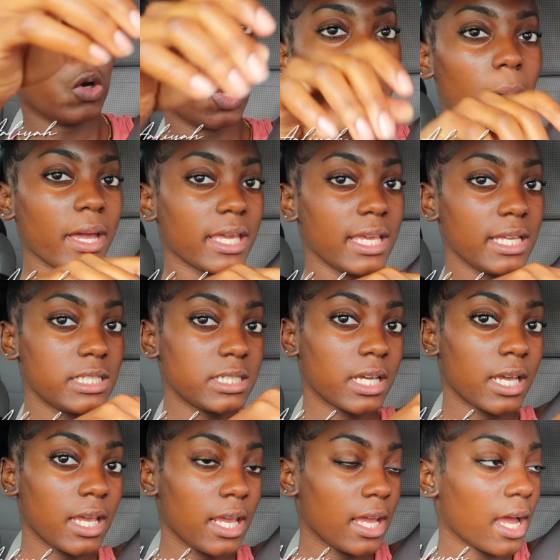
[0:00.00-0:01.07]
On my
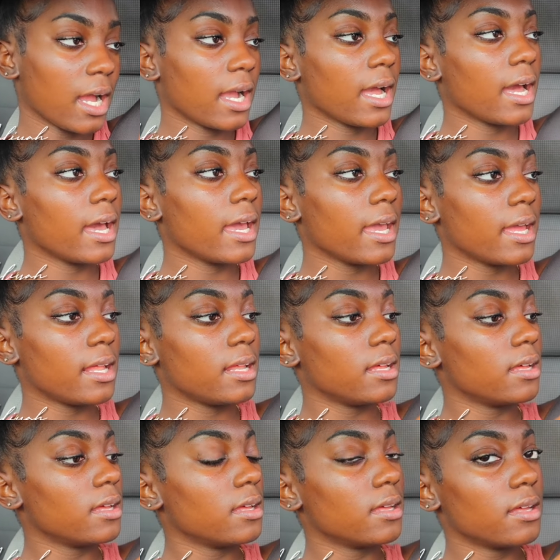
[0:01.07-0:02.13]
keychain, I got. How much
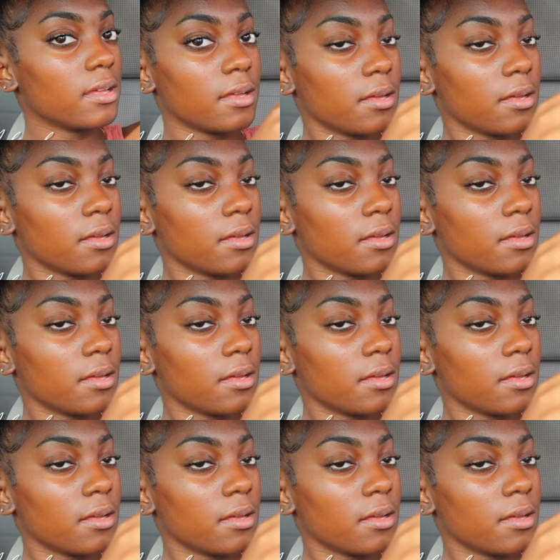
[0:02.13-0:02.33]
you want?